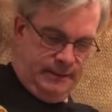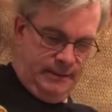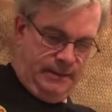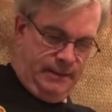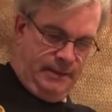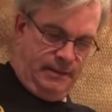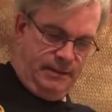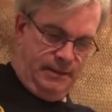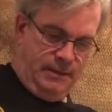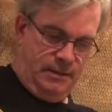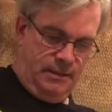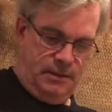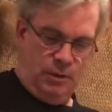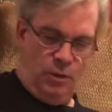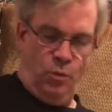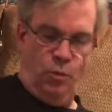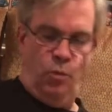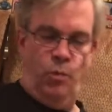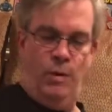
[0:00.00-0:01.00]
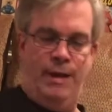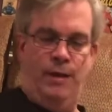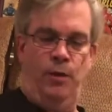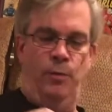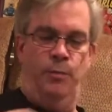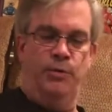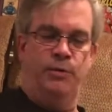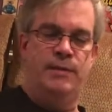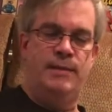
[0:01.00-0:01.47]
This is a
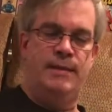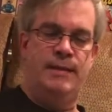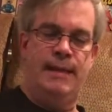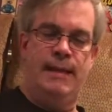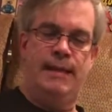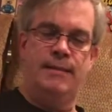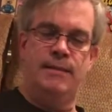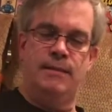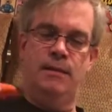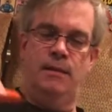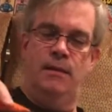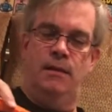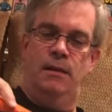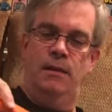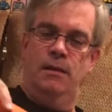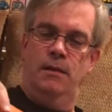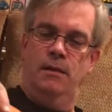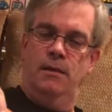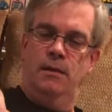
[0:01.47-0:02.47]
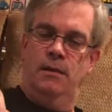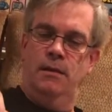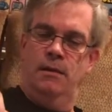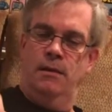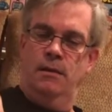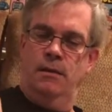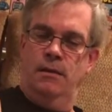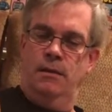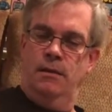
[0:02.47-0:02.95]
well-protected
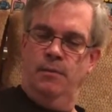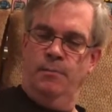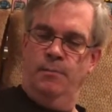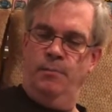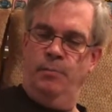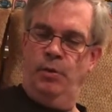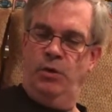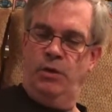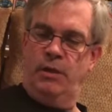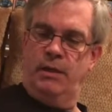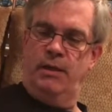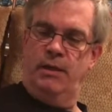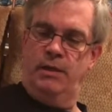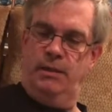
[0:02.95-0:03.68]
book.